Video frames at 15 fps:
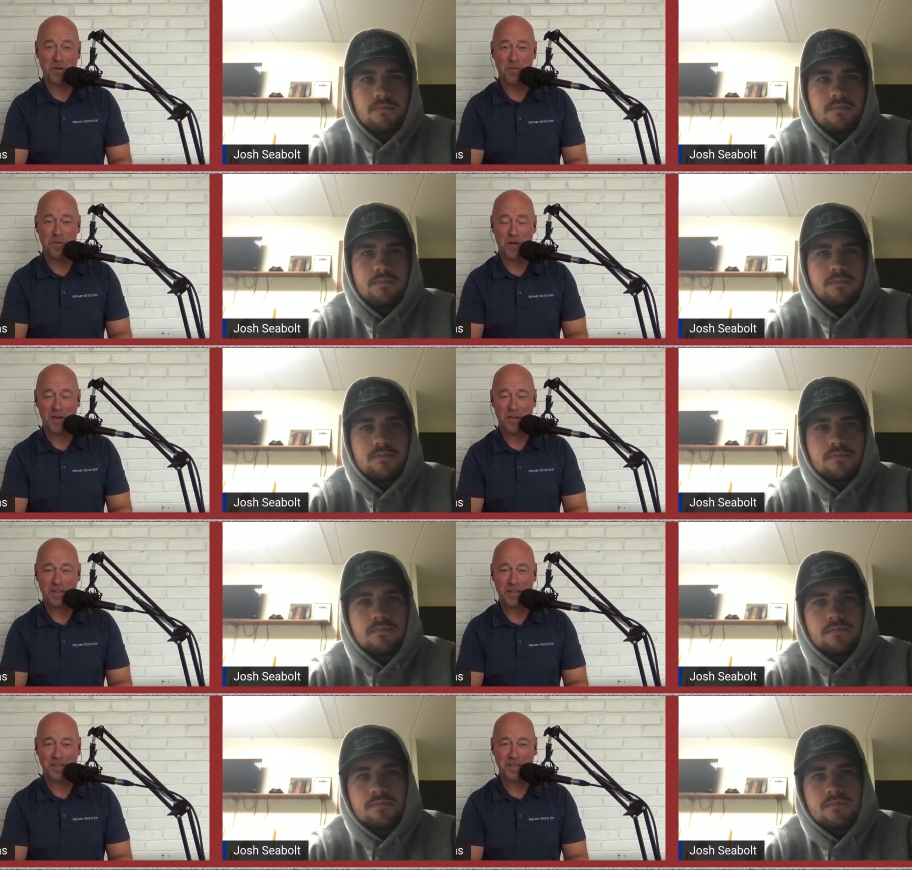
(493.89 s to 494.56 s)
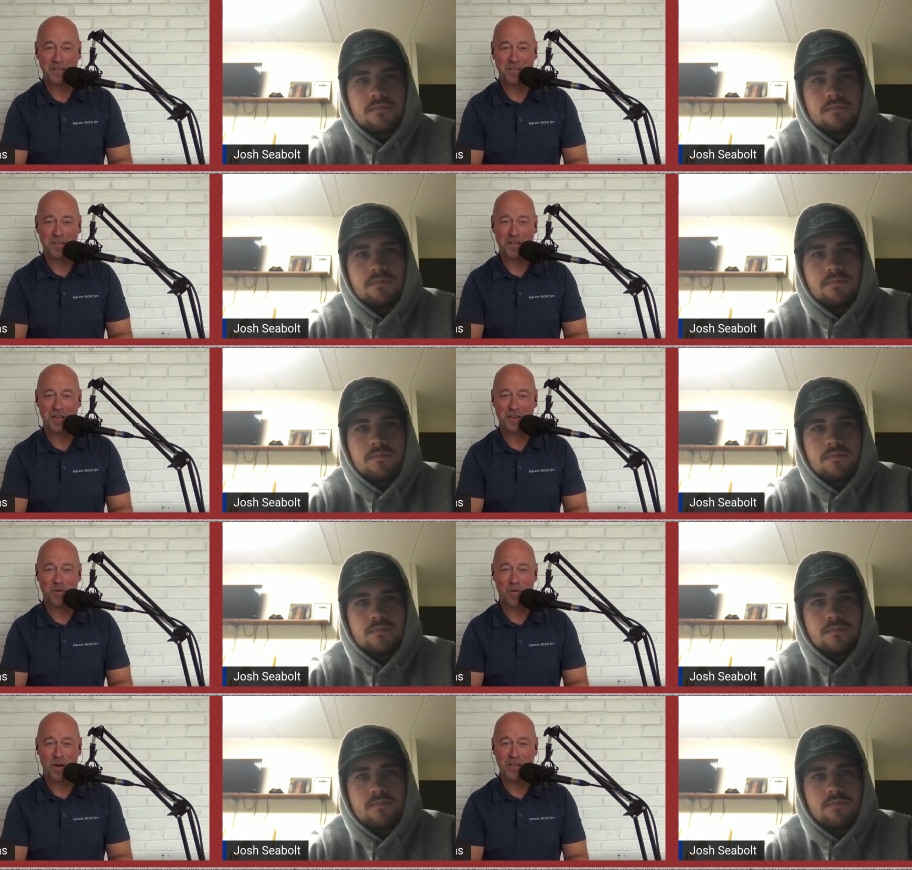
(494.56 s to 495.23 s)
Speaker 1: you all. I think that's a,
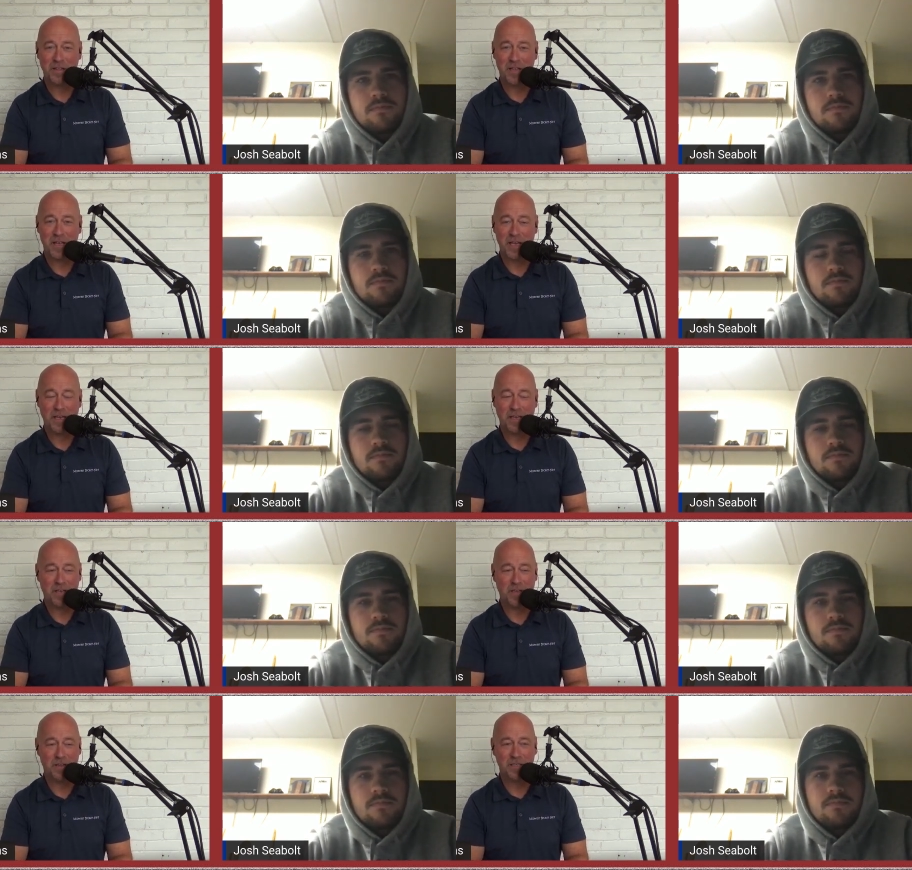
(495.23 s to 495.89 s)
a, great thing.